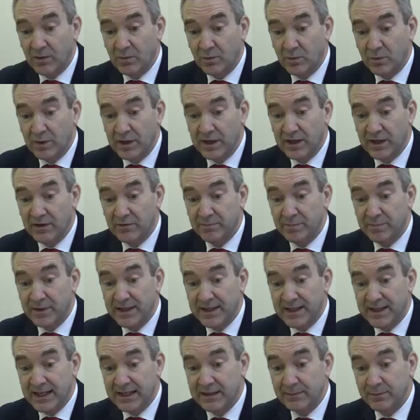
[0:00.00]
we have
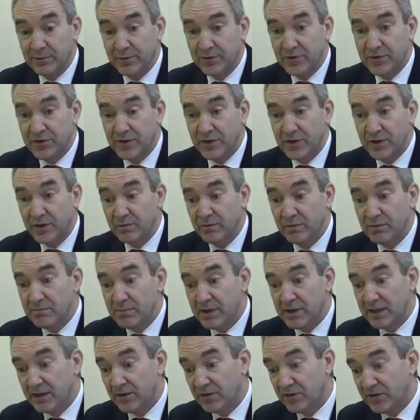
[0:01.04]
been able to
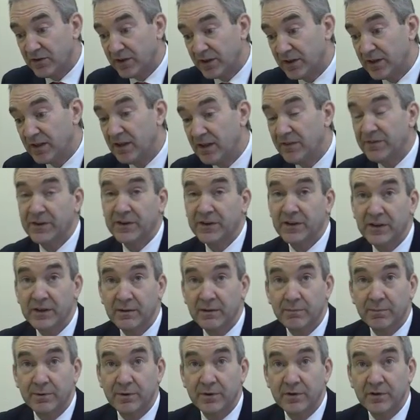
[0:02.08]
make significant
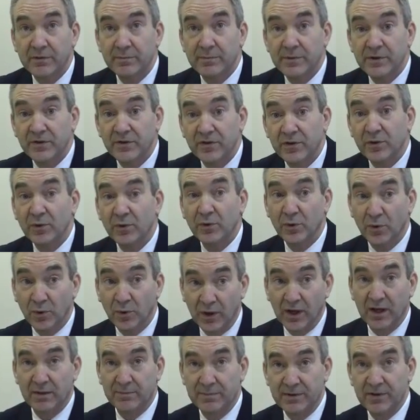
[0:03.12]
improvements in
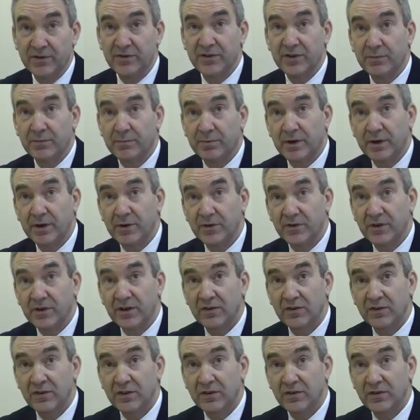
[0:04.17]
all our business
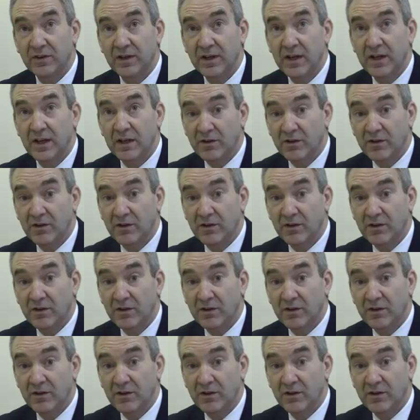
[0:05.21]
processes